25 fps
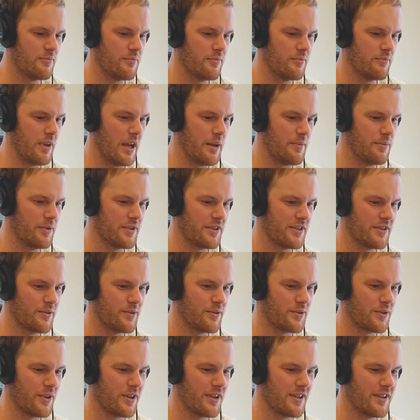People are still
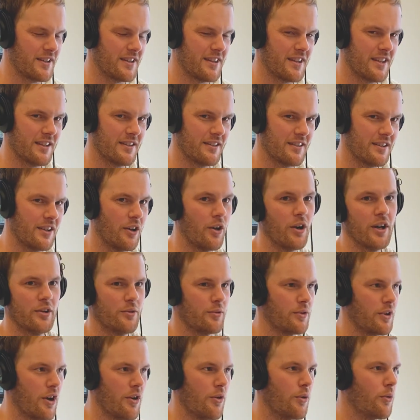trying to think that, oh, it'll
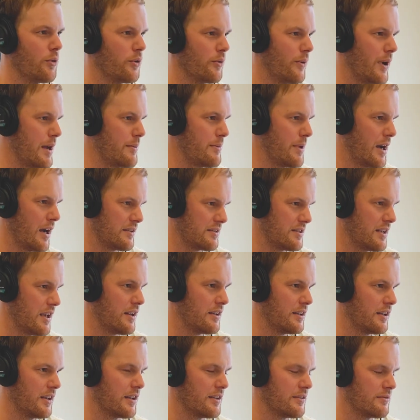go all the way back
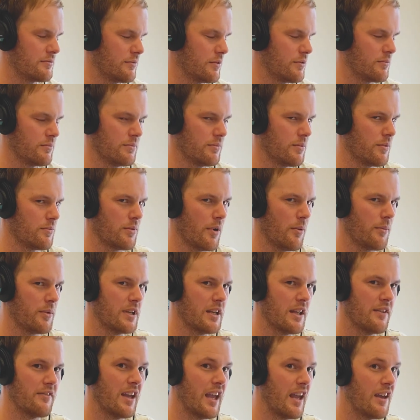down again. We're probably
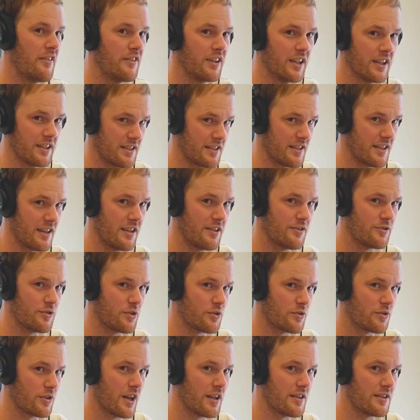never, ever going to see
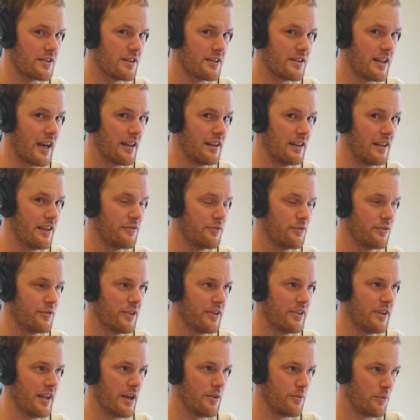interest rates at that level
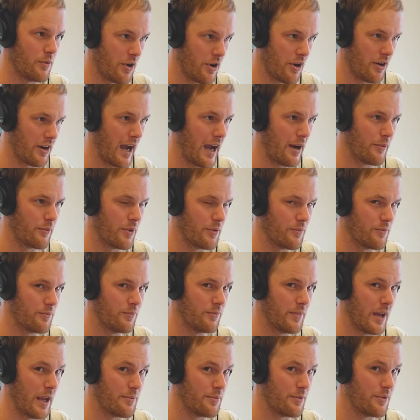that they were at when
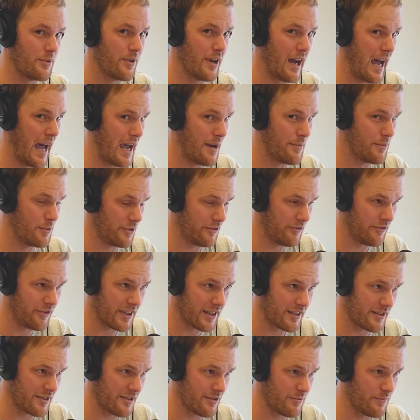people were able to
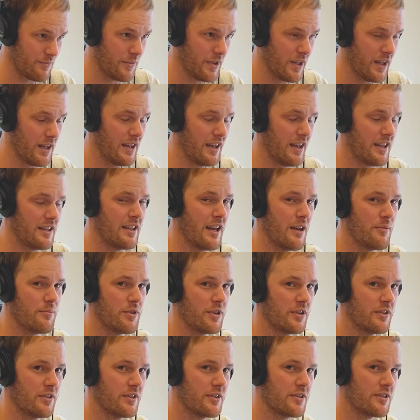fix them at that
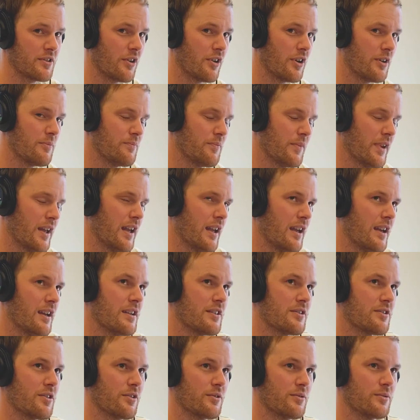period of time.
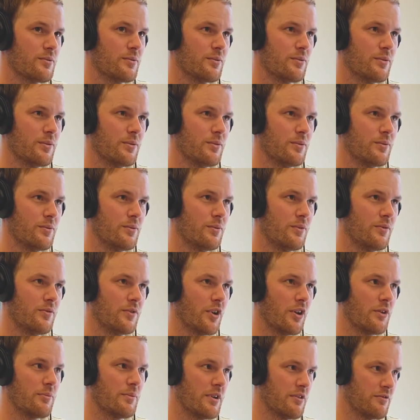So we've
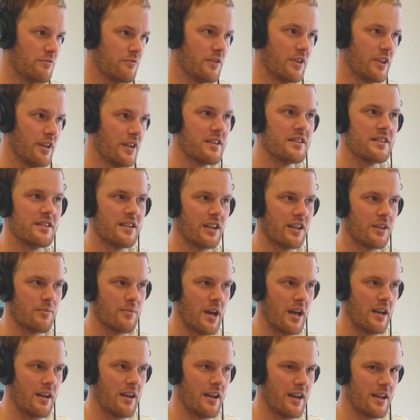got to be realistic
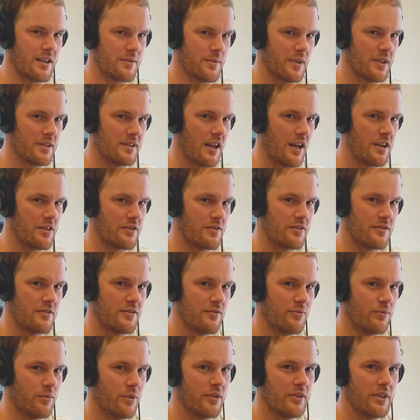about our expectations
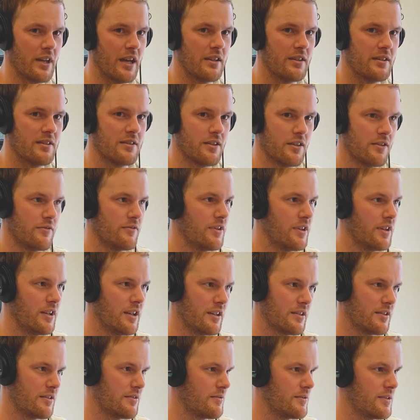of what that is over the
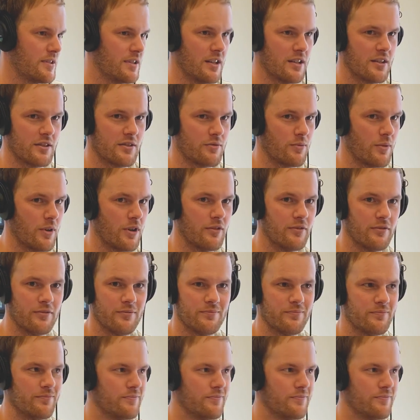next 6, 12,